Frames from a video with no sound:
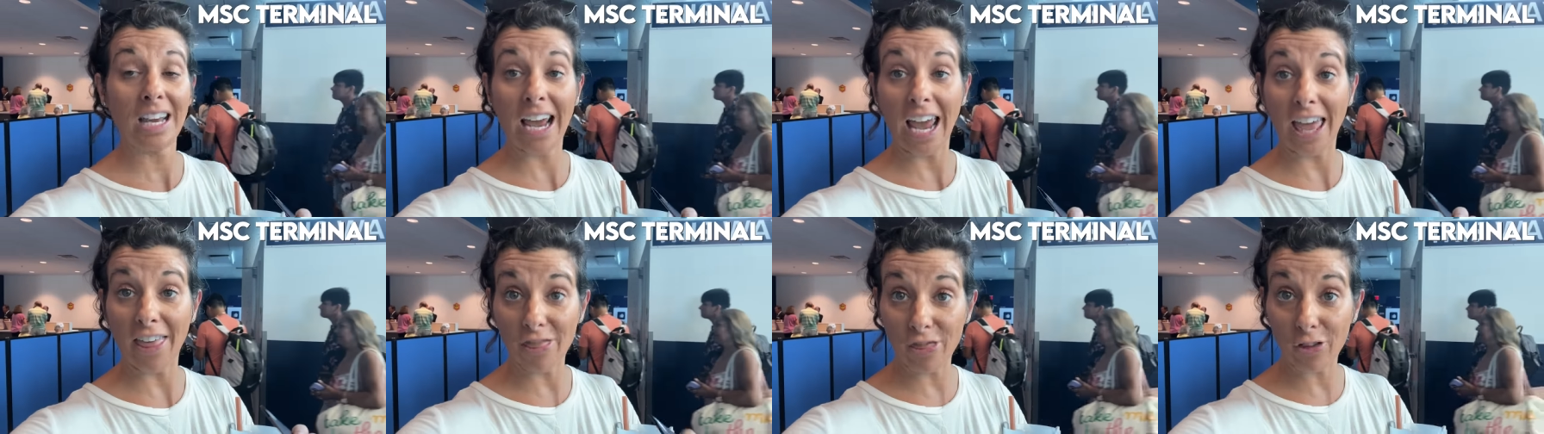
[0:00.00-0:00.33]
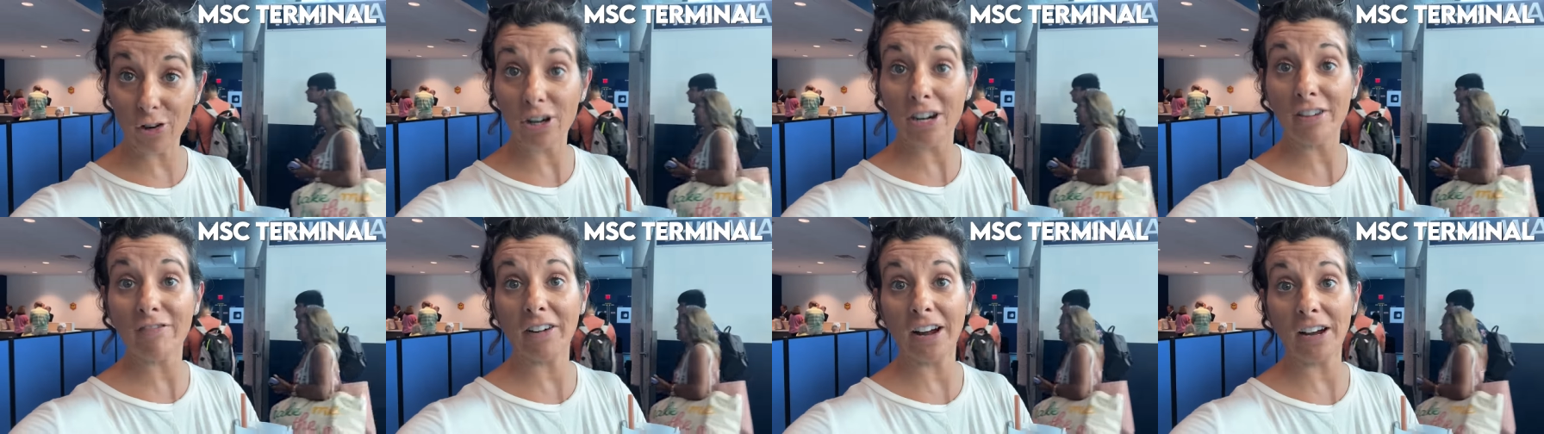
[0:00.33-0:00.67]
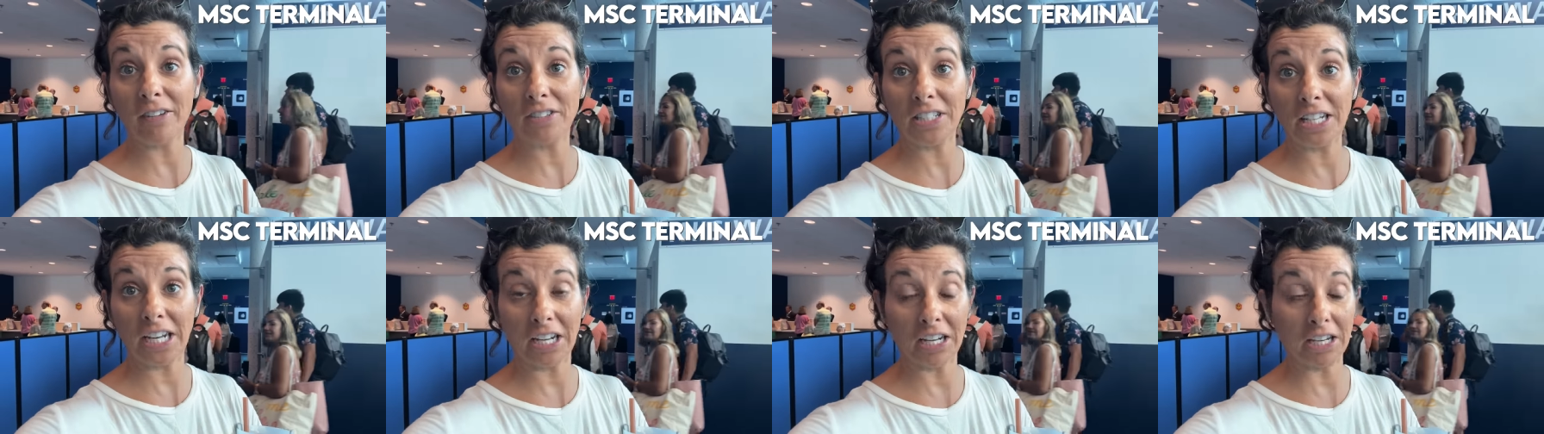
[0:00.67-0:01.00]
and
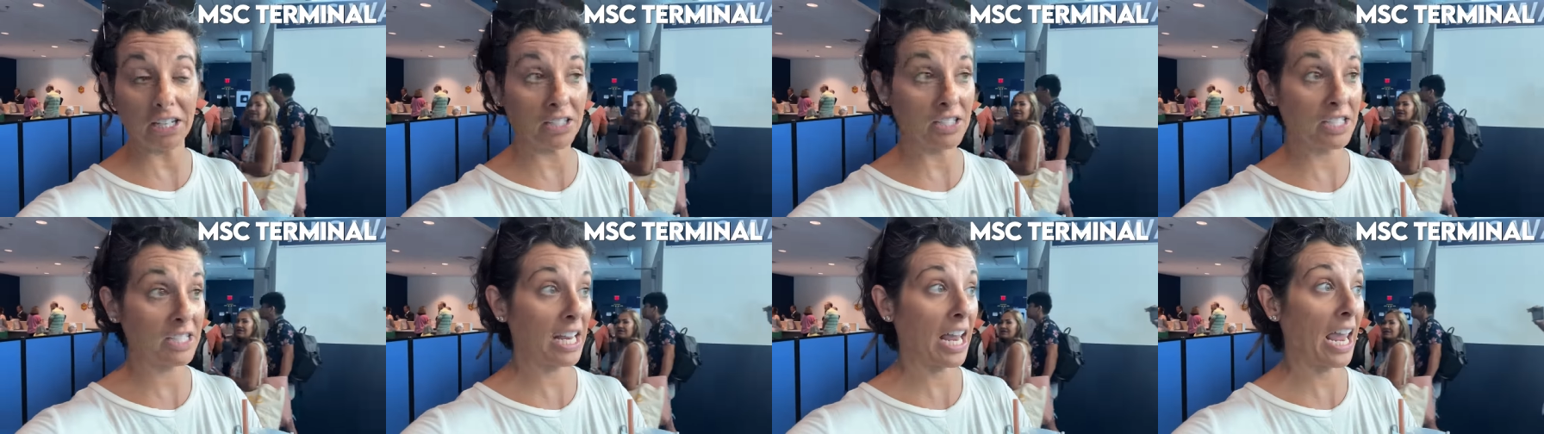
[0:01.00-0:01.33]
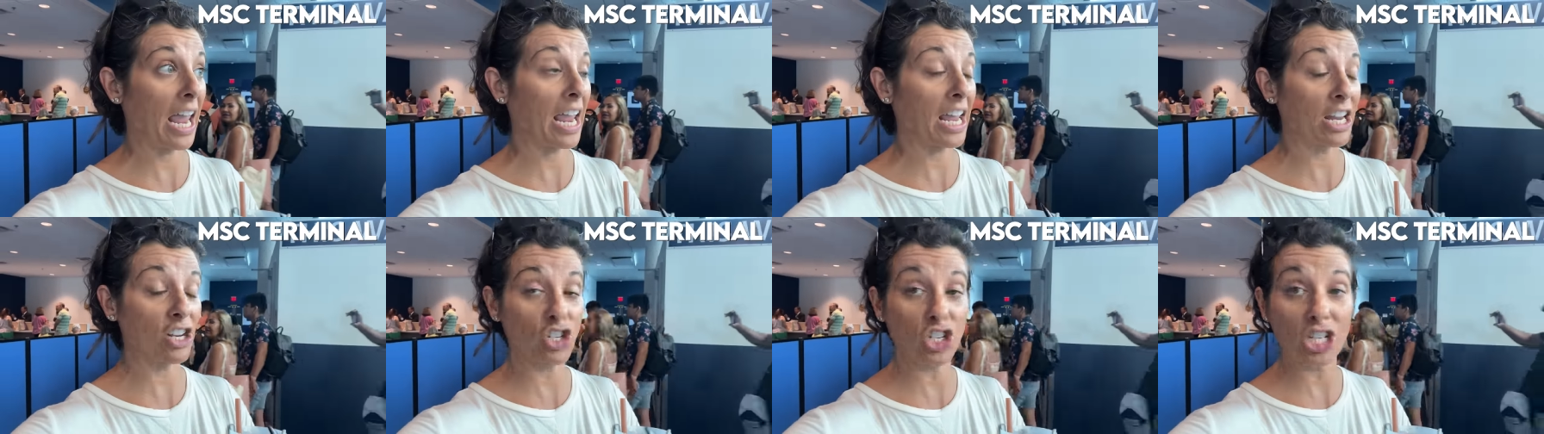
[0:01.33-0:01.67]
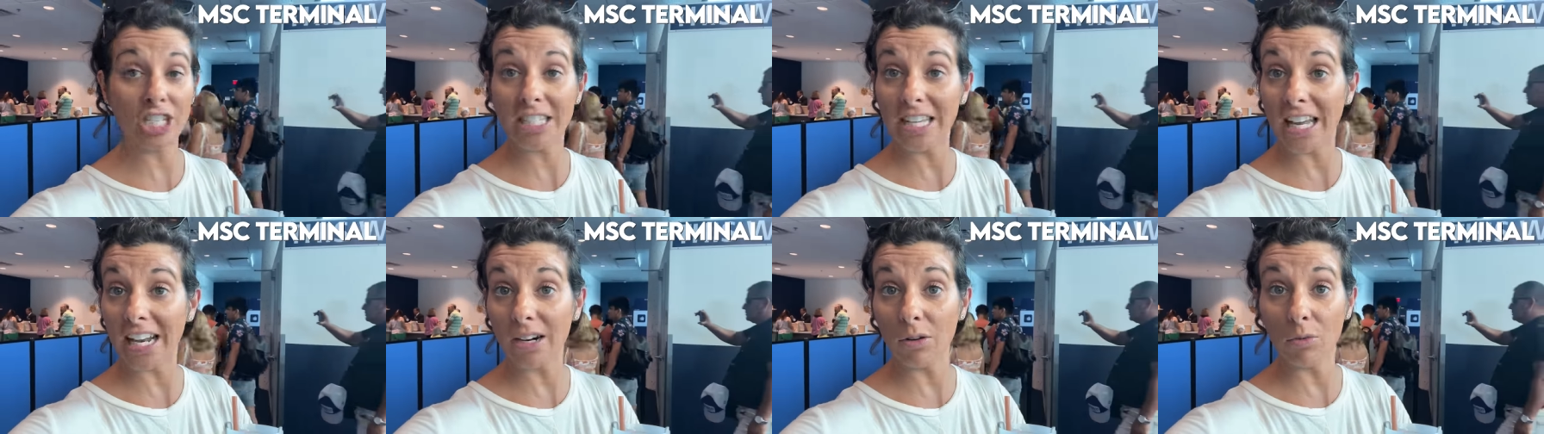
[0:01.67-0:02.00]
35 seconds, and she
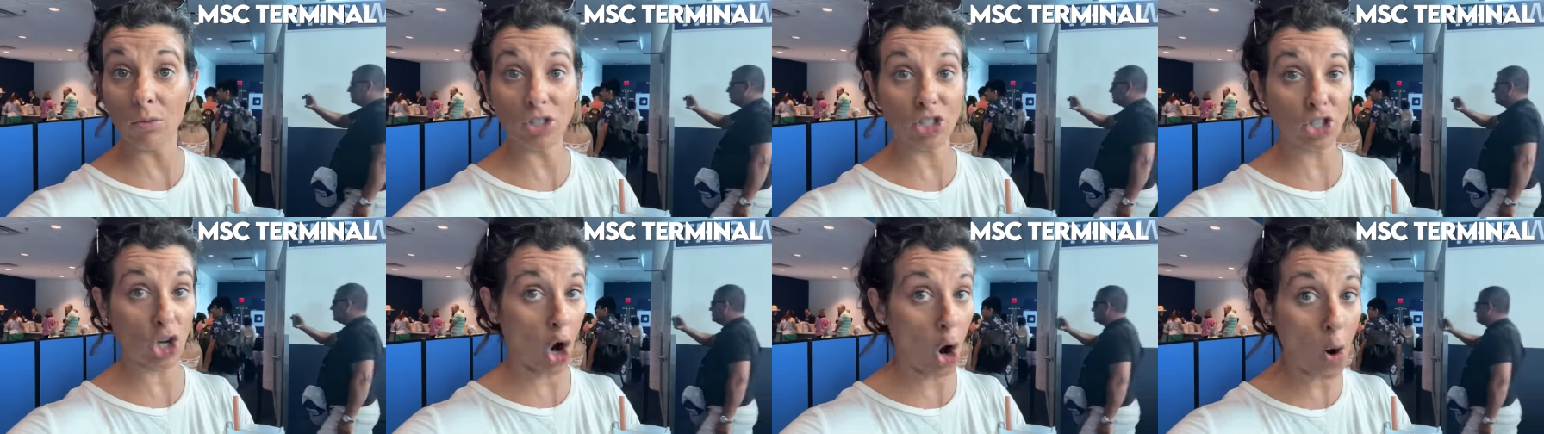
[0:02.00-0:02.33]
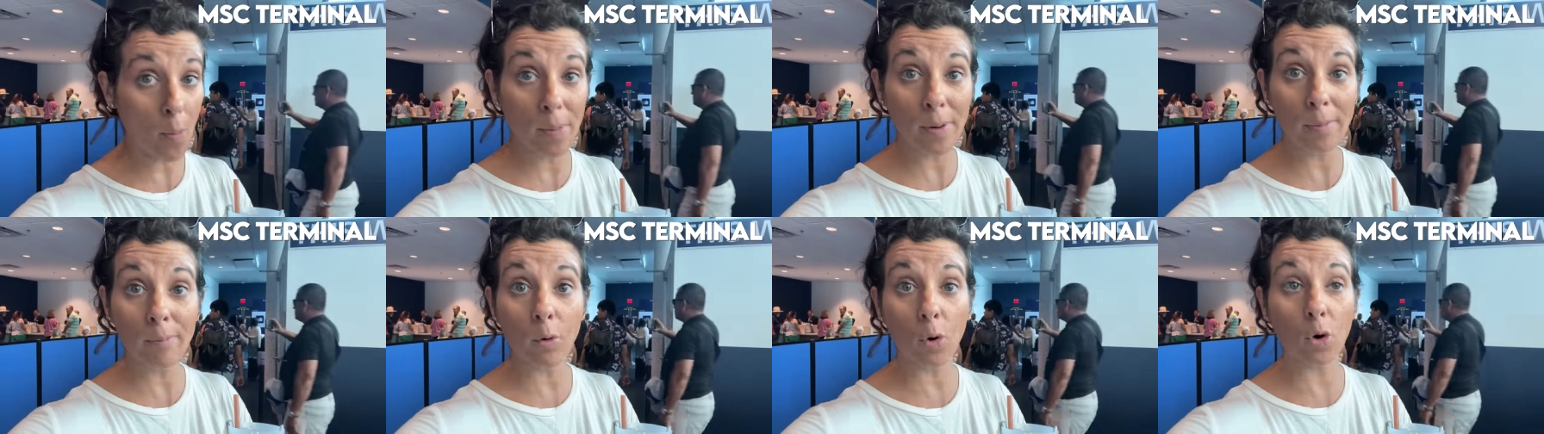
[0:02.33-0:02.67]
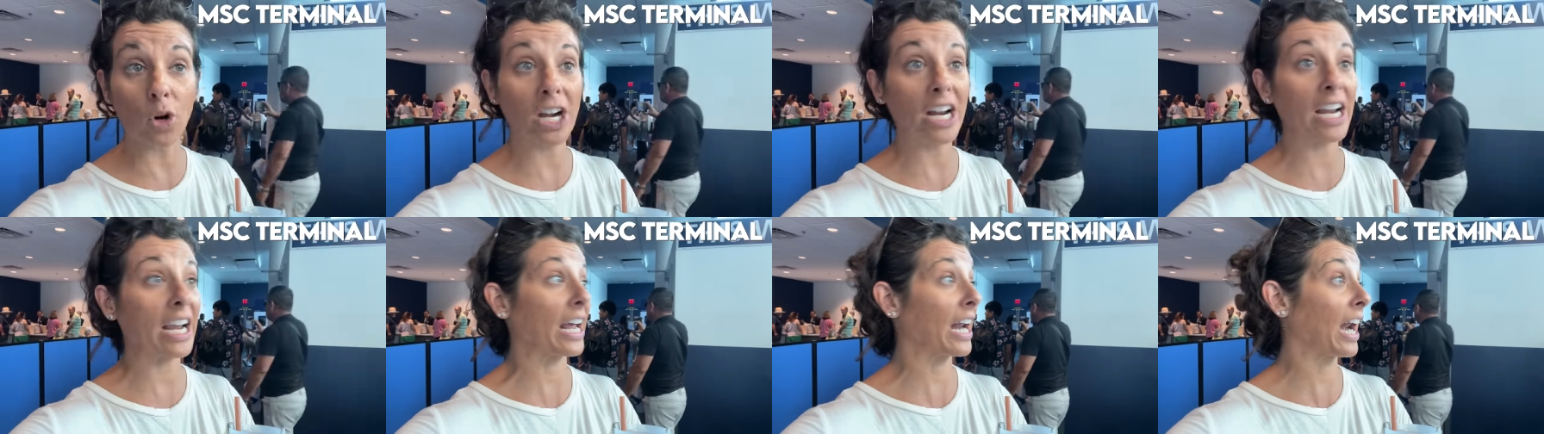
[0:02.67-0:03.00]
said it was open
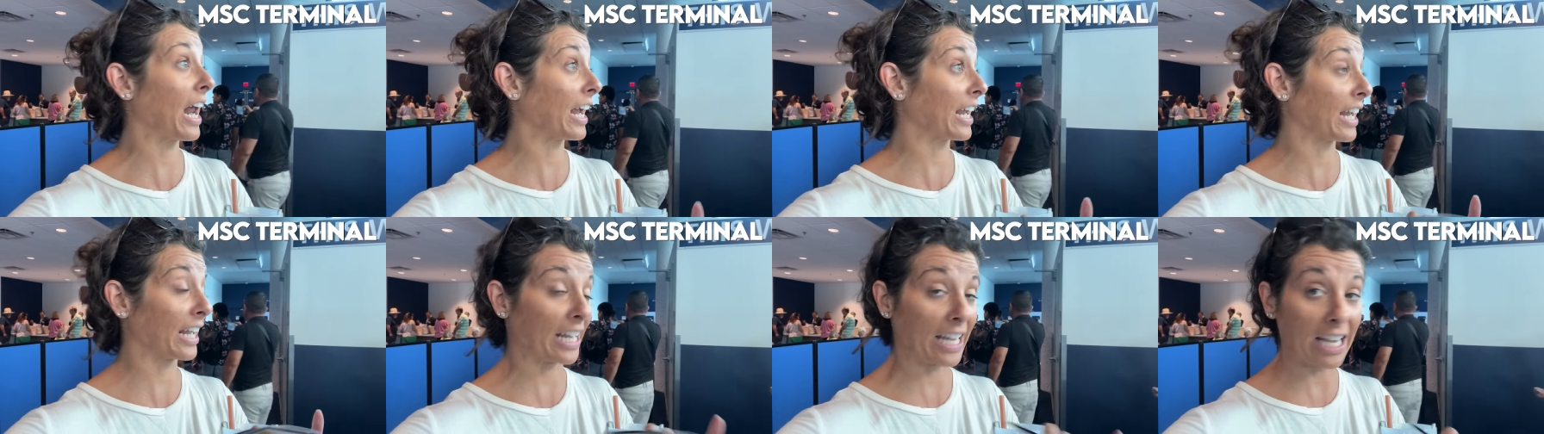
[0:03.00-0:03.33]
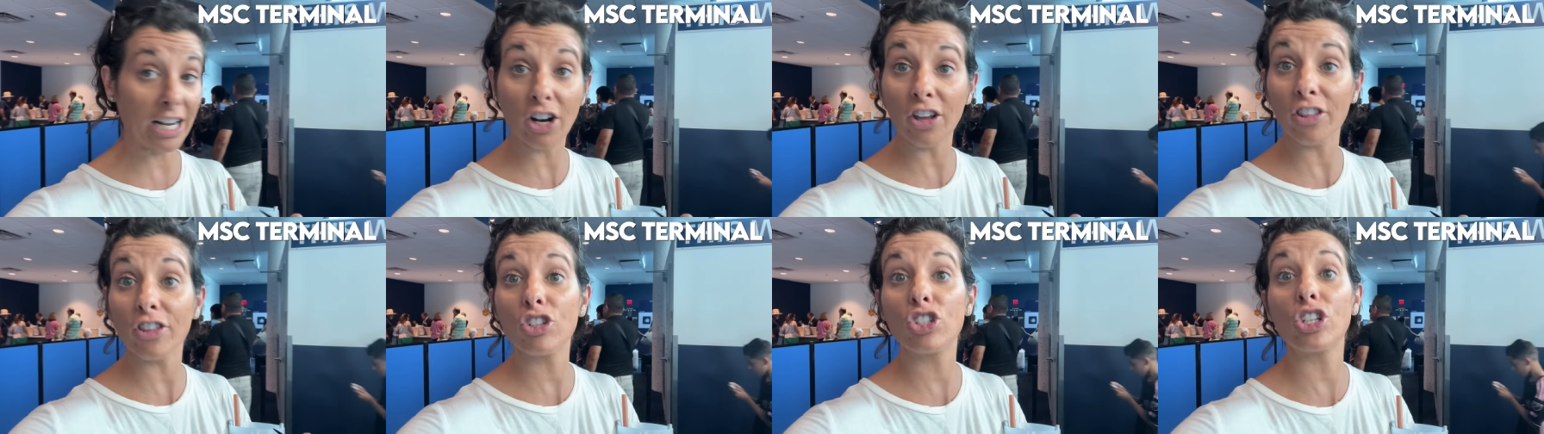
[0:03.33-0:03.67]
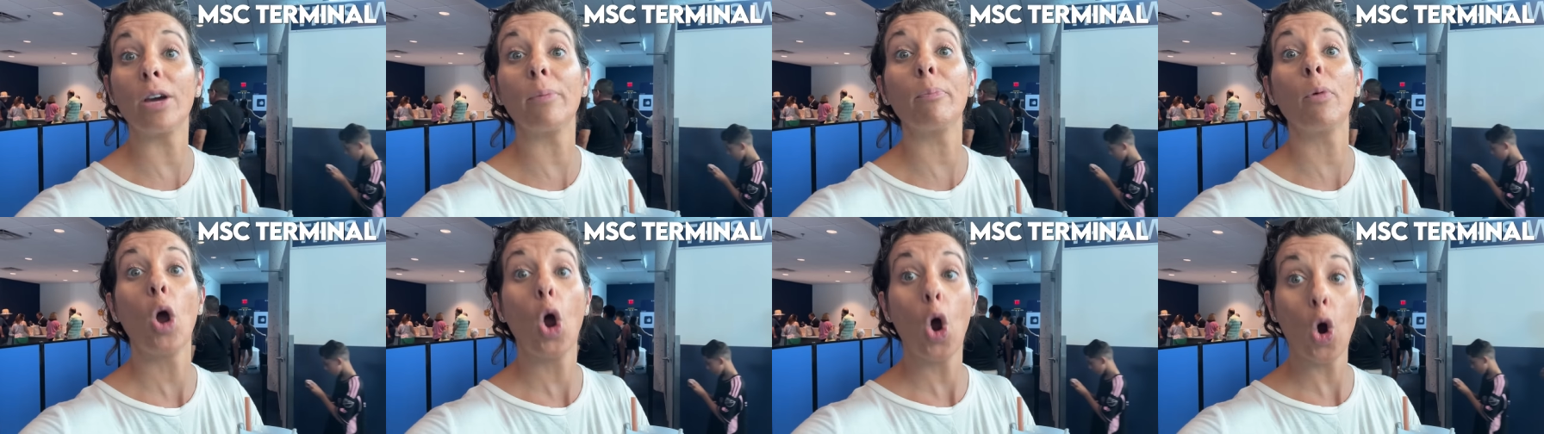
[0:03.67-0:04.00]
boarding and I can get on the
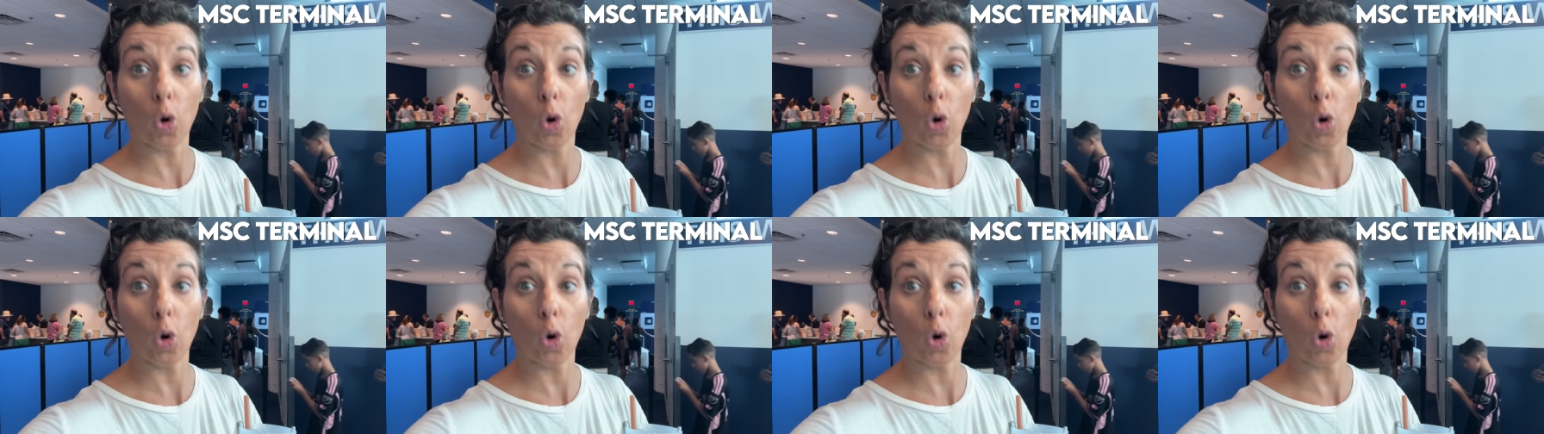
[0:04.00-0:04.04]
ship